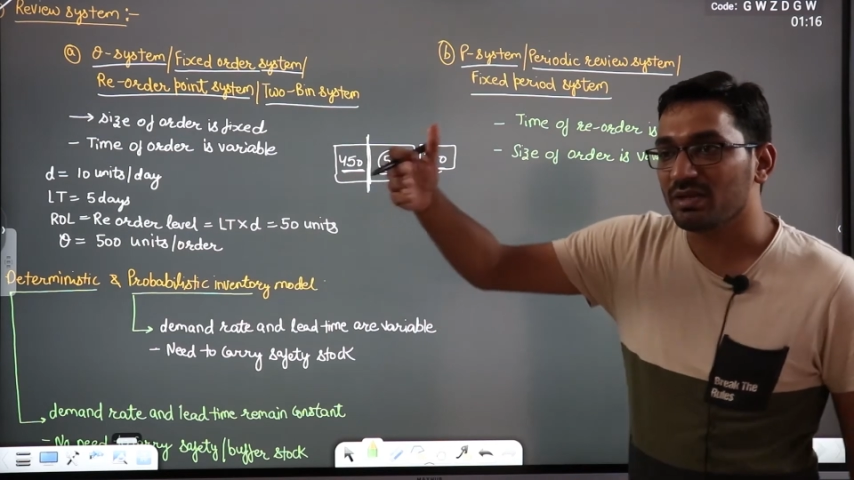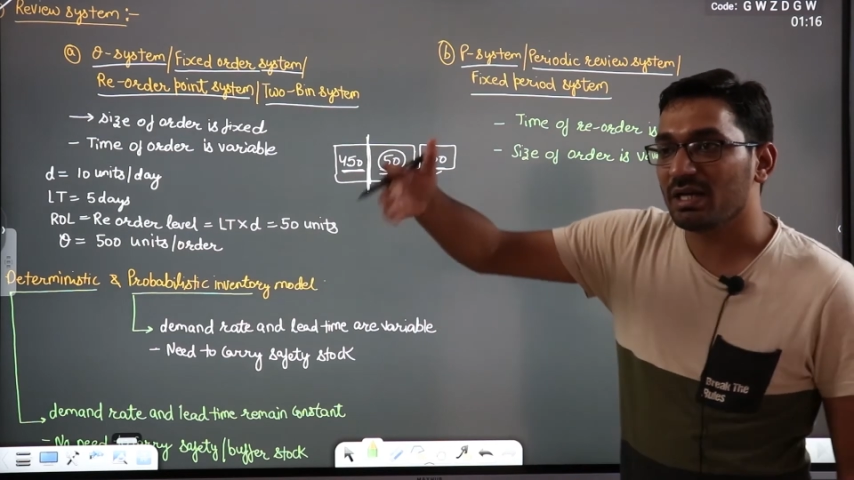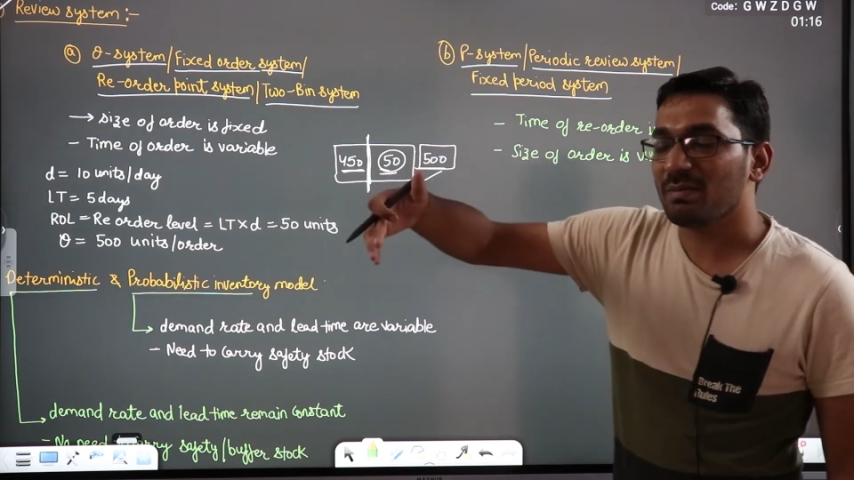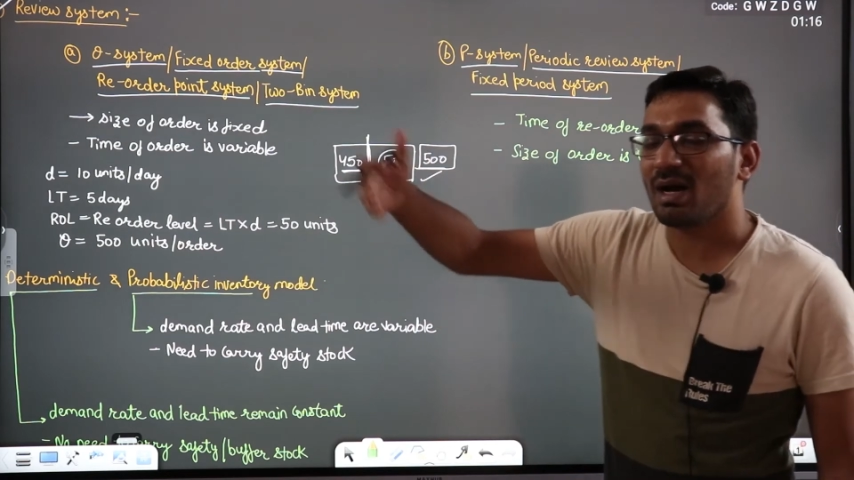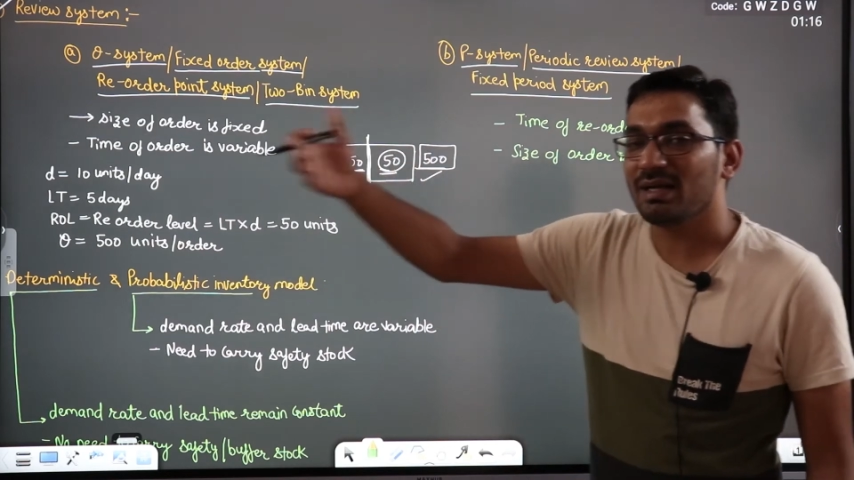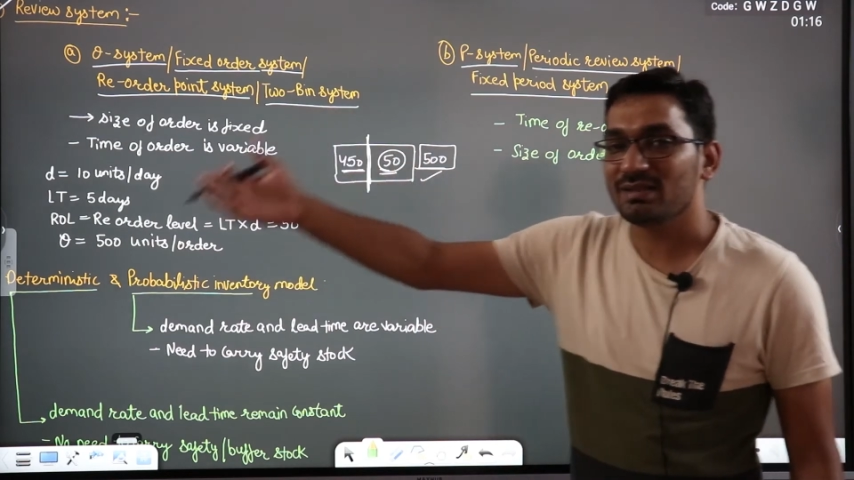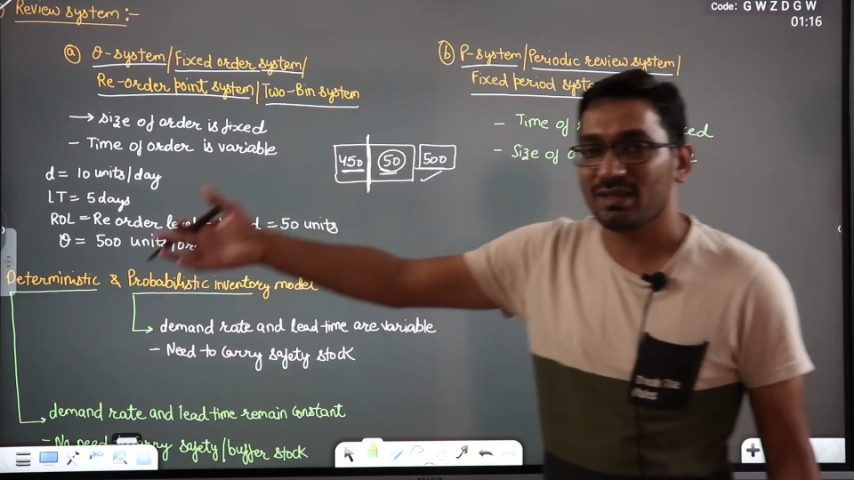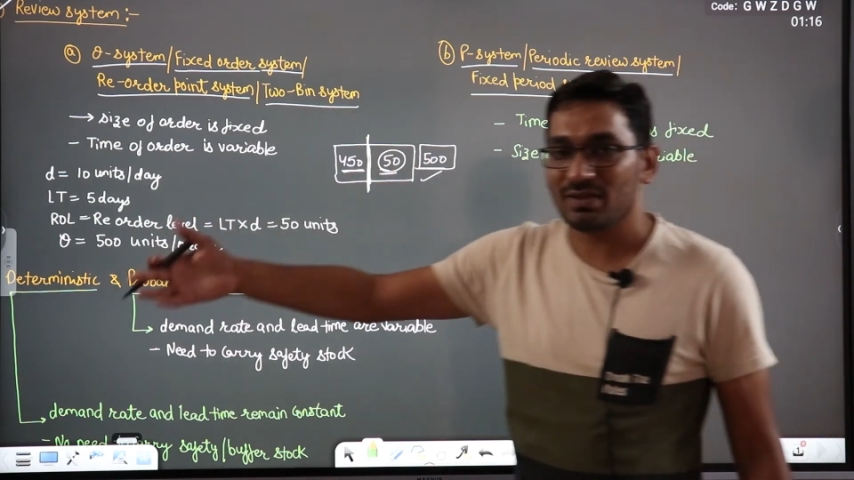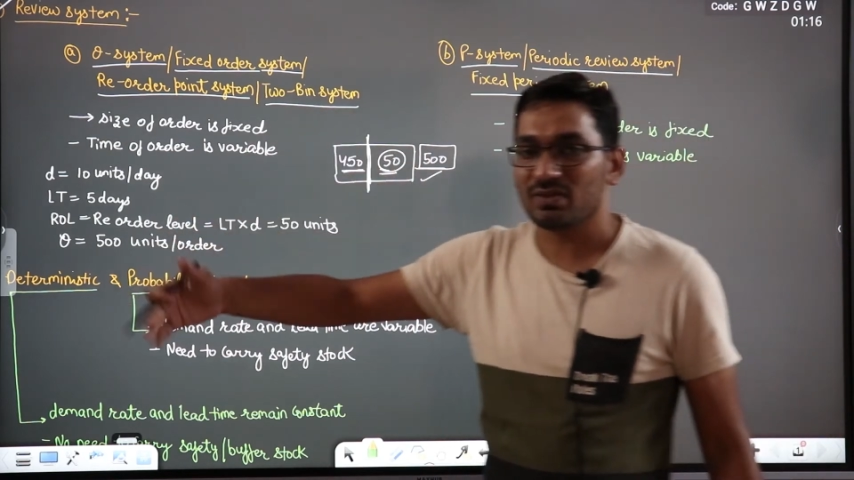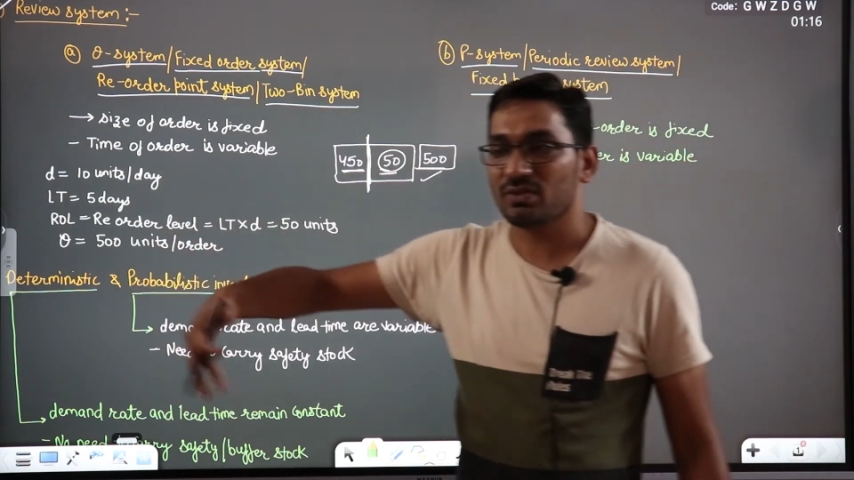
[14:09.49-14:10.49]
the demand is
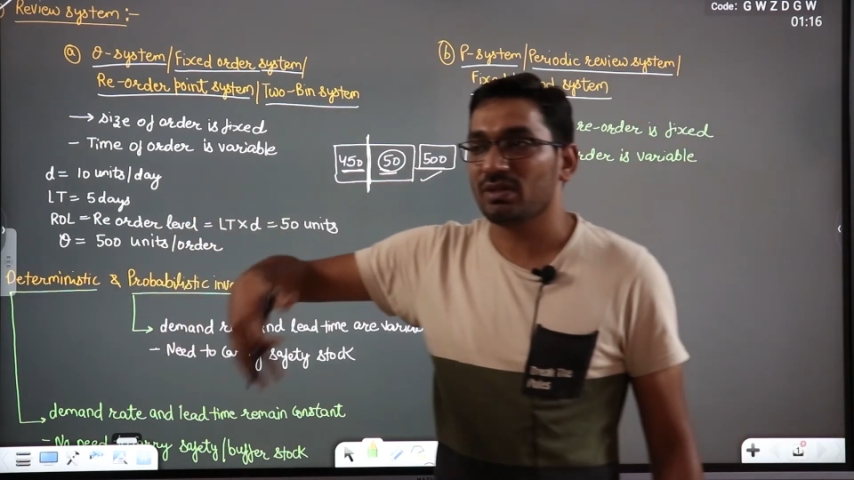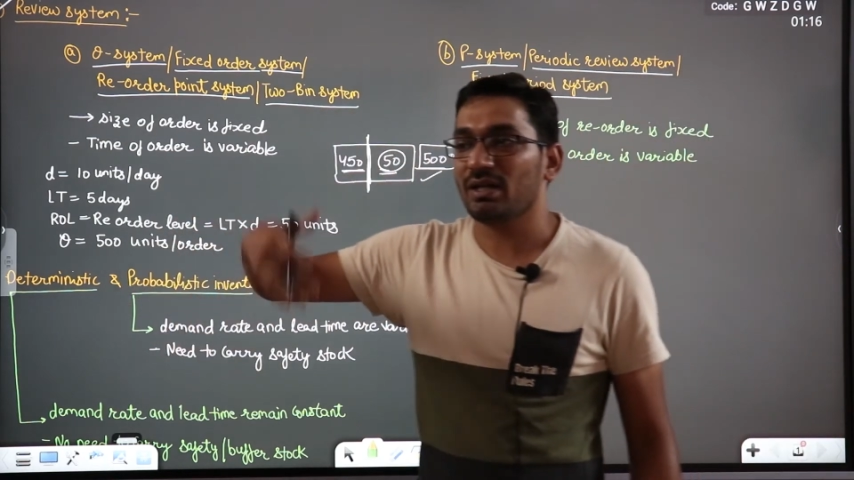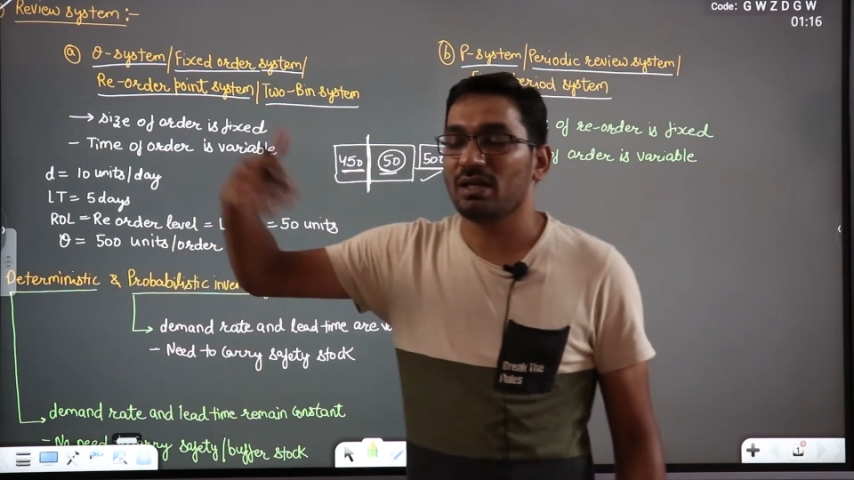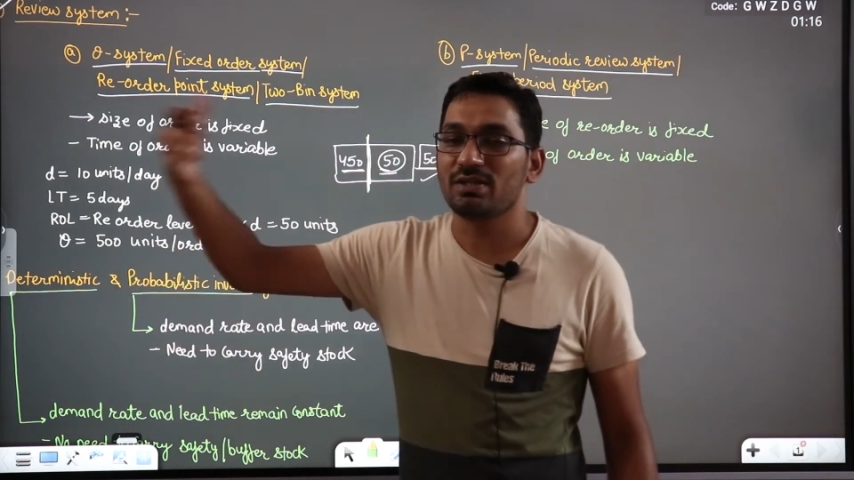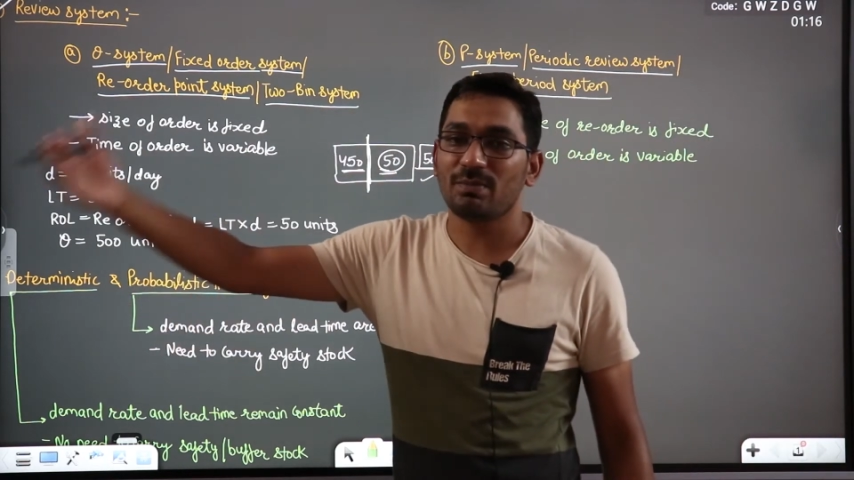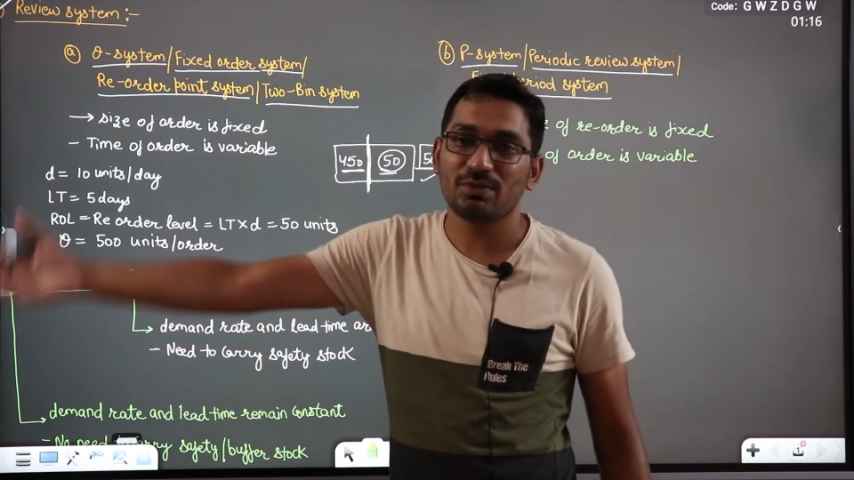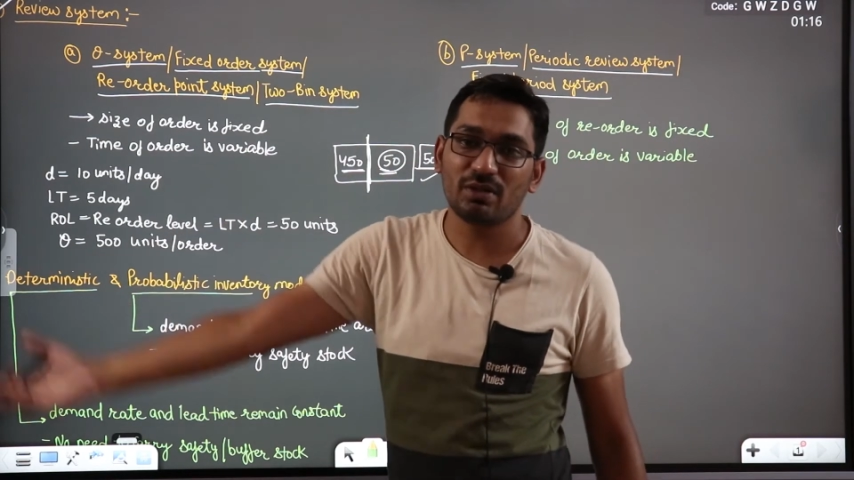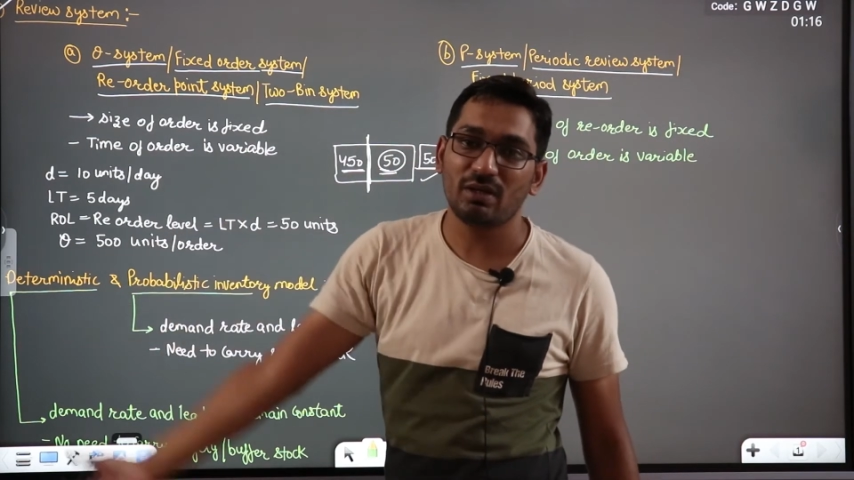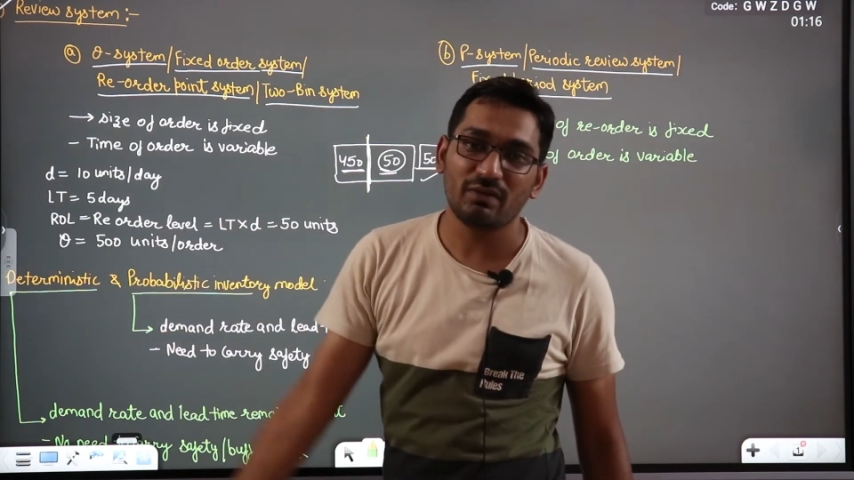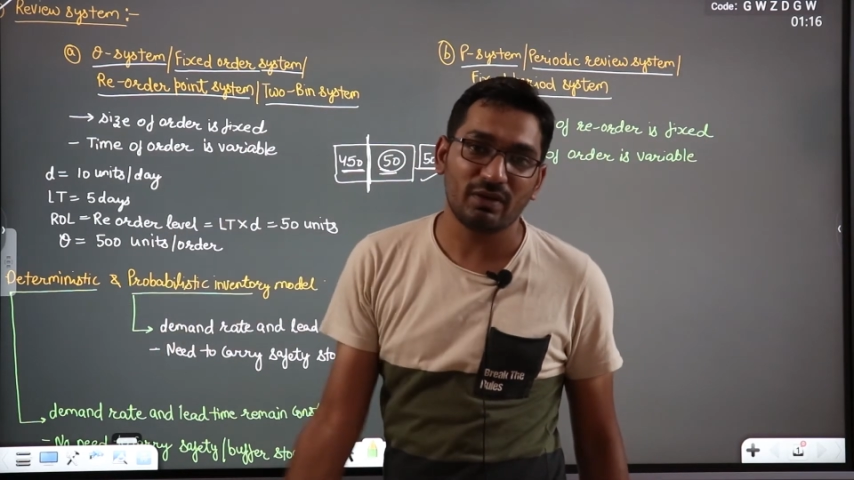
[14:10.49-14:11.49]
less, so the consumption